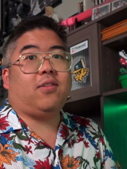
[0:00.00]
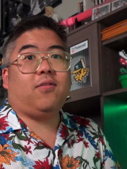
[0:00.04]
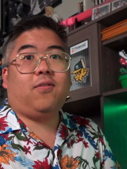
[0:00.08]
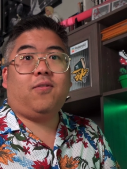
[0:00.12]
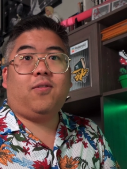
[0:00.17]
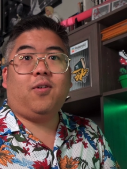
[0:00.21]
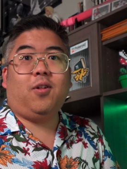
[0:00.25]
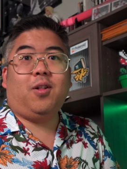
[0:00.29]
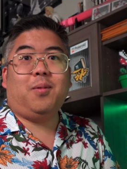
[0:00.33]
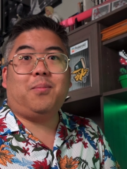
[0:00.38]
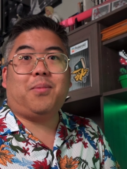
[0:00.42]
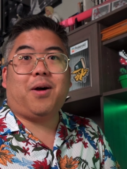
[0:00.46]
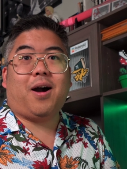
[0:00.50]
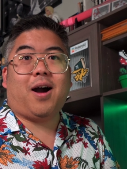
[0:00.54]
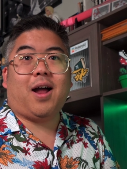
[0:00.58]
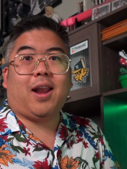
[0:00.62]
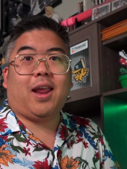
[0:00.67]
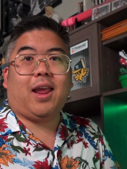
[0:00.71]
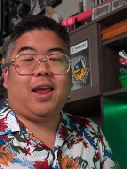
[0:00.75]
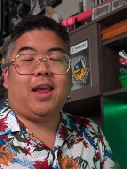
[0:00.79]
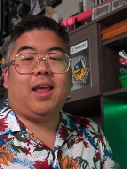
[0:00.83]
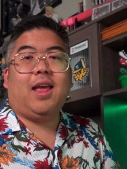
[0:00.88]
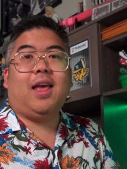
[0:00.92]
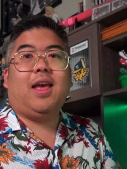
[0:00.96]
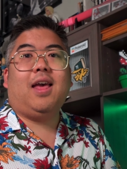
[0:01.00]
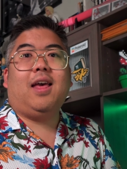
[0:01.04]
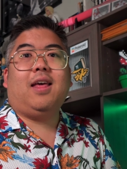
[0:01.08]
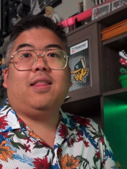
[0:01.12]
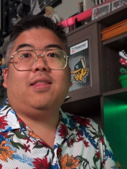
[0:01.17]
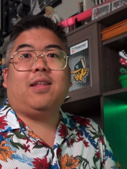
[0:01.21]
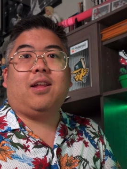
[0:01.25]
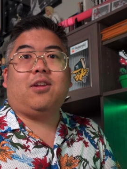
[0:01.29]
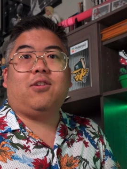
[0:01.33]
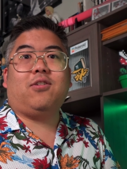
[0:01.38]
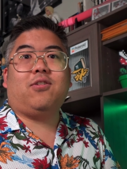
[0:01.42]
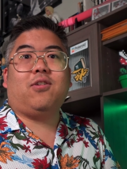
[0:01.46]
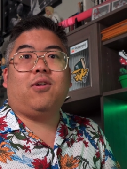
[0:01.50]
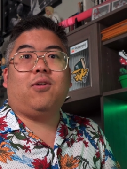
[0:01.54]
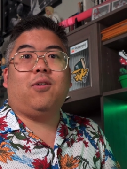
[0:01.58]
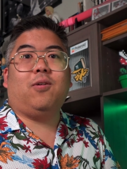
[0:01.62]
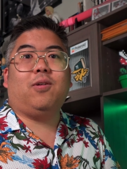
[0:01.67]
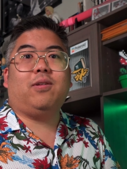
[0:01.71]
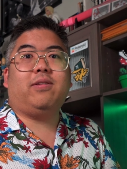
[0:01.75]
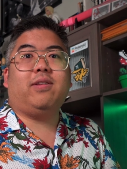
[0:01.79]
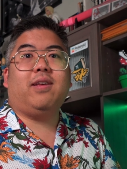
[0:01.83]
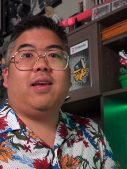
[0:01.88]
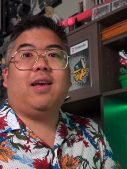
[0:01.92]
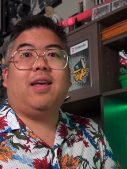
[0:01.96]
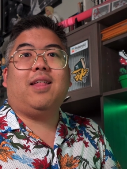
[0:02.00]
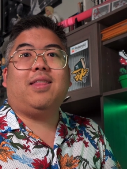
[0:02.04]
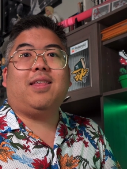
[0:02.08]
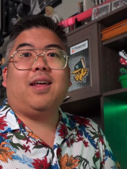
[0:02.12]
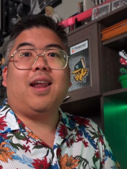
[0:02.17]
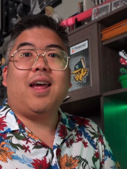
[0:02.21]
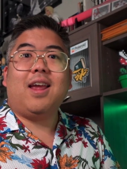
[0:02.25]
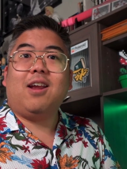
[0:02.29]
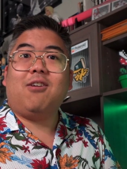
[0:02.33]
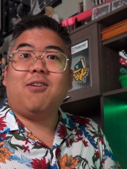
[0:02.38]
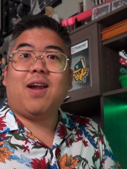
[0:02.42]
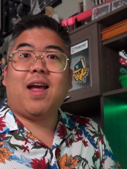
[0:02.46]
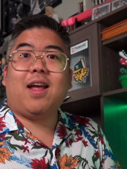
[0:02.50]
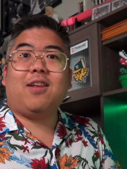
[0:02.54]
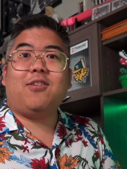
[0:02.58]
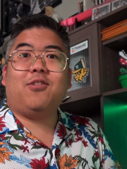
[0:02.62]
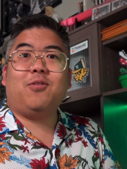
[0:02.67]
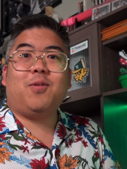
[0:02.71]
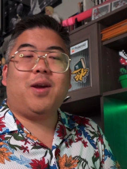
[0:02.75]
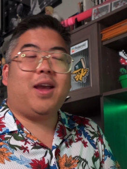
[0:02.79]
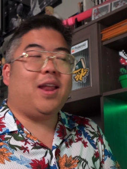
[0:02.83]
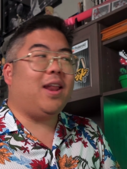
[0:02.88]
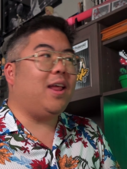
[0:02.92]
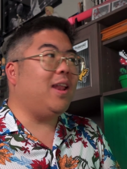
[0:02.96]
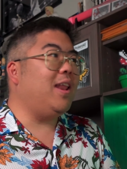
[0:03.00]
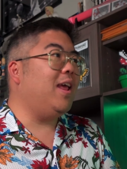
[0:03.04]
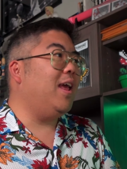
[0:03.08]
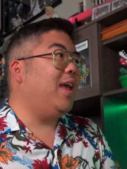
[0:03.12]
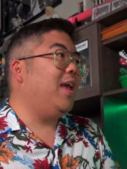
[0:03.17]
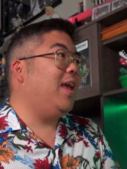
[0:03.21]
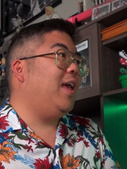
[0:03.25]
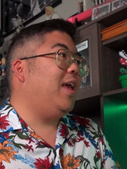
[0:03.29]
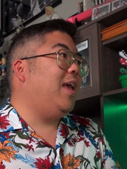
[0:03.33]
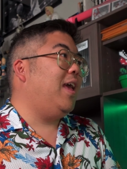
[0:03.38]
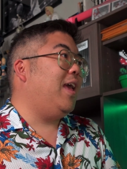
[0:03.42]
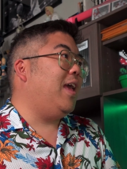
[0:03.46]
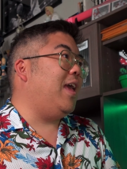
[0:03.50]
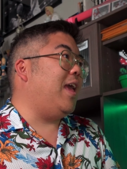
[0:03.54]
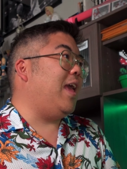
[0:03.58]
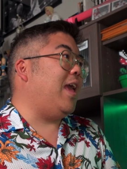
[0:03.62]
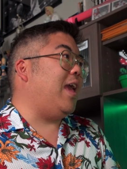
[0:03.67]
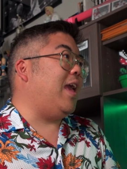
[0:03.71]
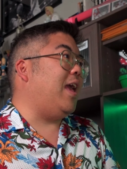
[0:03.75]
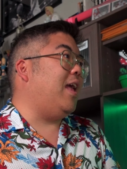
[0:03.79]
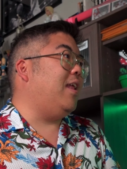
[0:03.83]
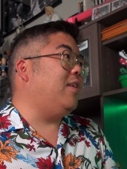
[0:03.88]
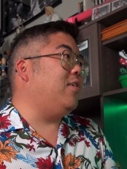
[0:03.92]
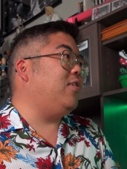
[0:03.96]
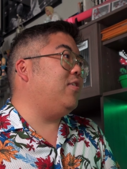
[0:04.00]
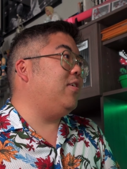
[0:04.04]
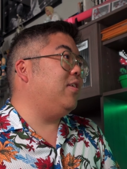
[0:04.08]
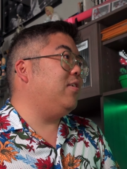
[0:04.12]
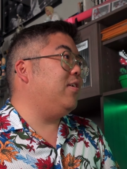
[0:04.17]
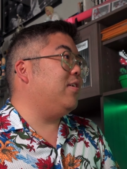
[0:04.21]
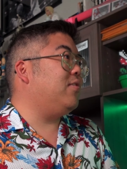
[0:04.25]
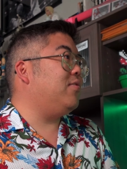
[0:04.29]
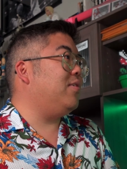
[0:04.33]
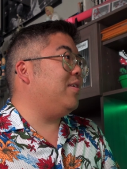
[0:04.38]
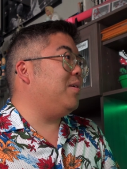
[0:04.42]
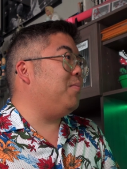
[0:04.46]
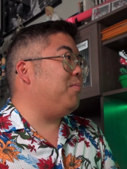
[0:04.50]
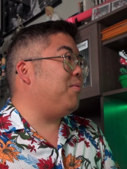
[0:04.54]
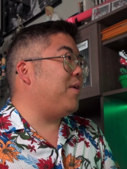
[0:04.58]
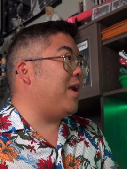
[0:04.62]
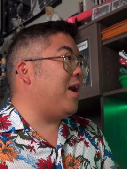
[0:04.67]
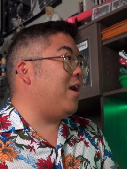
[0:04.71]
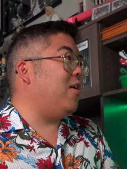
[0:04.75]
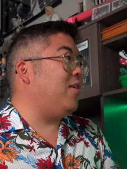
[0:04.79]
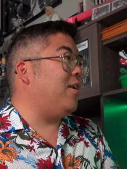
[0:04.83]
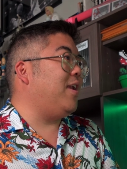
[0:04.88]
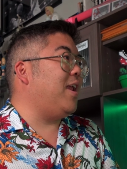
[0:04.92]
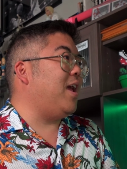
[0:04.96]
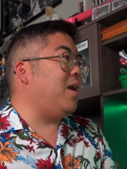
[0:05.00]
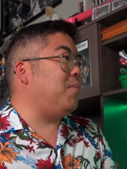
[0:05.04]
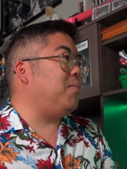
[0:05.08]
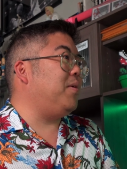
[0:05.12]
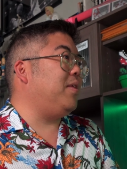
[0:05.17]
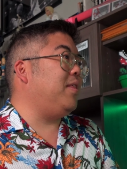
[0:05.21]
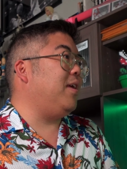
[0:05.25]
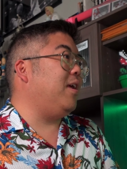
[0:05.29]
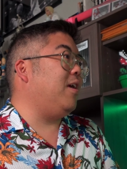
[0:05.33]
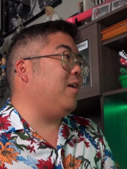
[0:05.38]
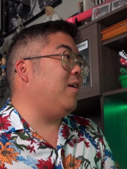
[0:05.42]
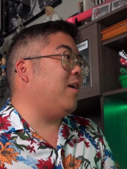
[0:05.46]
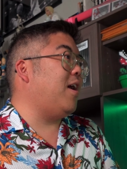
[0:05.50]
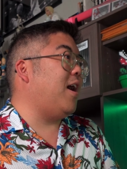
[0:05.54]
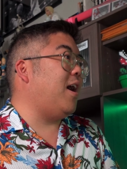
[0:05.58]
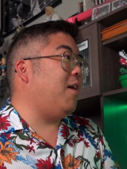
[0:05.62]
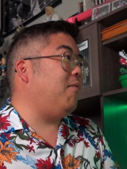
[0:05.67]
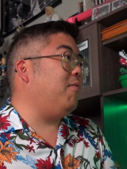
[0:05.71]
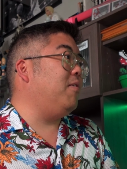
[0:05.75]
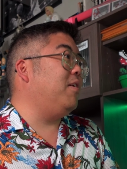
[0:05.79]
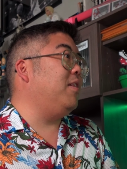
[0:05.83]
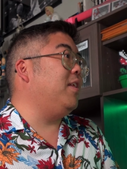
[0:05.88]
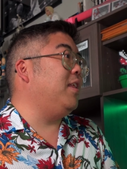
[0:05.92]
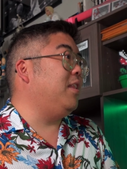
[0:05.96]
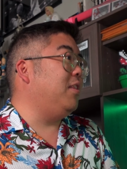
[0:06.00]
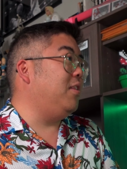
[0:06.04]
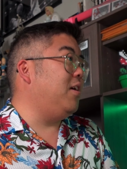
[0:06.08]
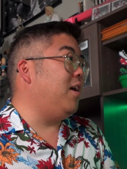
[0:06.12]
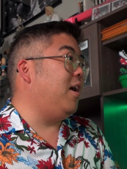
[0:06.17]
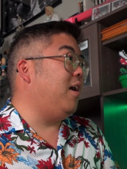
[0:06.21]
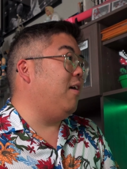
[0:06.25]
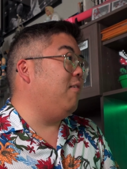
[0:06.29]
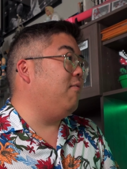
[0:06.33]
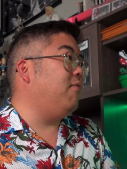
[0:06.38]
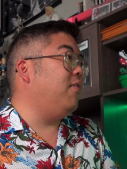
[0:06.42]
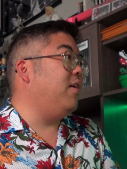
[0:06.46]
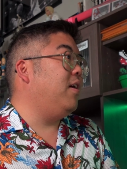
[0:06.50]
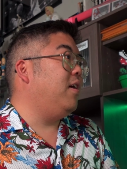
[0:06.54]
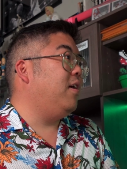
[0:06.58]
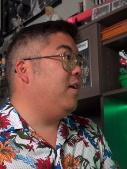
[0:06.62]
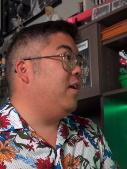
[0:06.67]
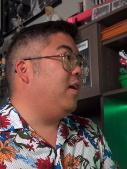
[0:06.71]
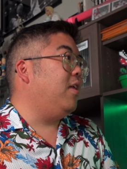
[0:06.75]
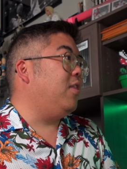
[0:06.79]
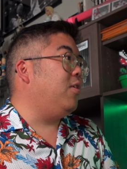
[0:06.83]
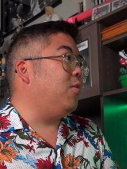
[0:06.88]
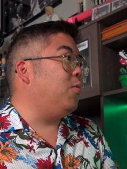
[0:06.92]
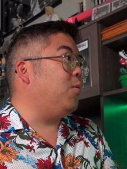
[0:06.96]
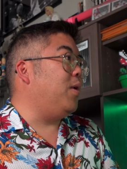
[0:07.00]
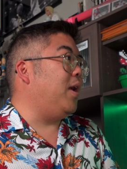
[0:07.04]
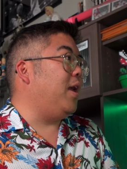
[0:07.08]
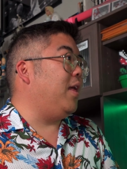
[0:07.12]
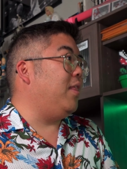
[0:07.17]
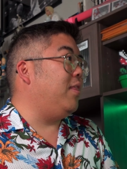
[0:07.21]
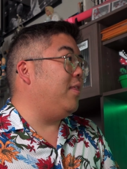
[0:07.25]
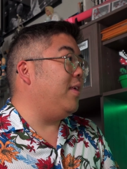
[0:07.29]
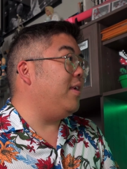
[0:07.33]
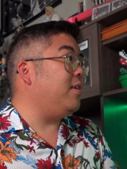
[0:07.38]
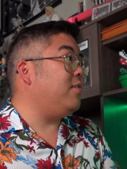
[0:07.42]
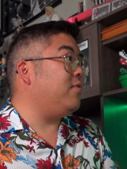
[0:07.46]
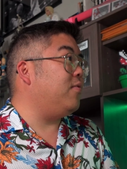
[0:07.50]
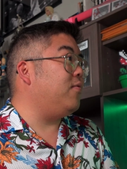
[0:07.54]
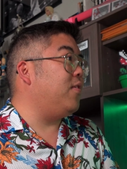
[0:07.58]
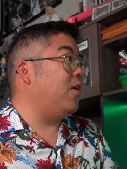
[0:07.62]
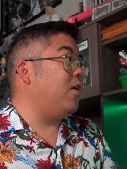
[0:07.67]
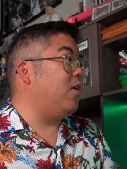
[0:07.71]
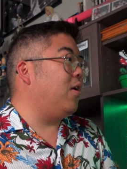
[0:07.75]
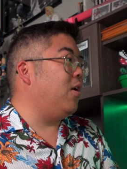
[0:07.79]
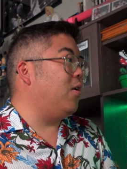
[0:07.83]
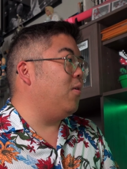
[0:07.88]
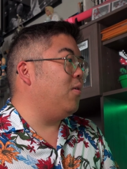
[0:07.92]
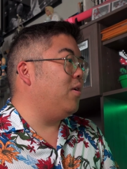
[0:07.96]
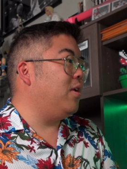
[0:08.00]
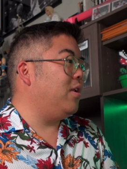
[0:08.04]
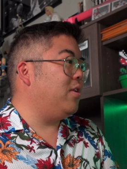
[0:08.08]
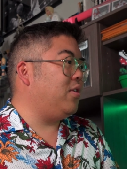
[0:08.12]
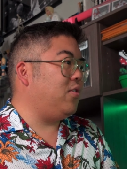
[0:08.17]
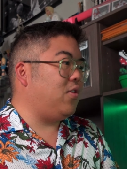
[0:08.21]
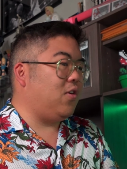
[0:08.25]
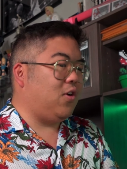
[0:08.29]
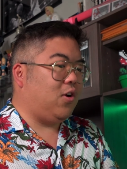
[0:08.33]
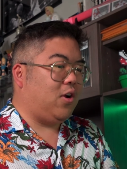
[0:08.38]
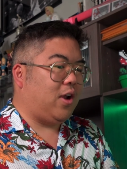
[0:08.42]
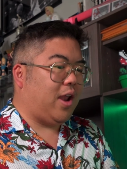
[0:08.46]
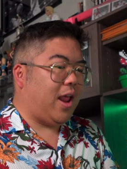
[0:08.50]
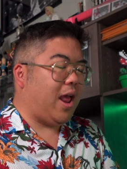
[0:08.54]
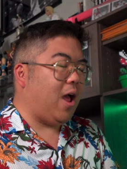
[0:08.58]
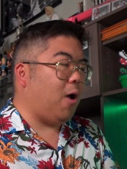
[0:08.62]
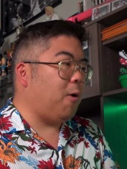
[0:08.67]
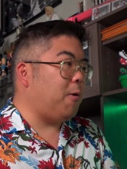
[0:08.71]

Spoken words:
that's full body, that shows that I graduated, and she looks really proud and happy there. I really love the way this photo turned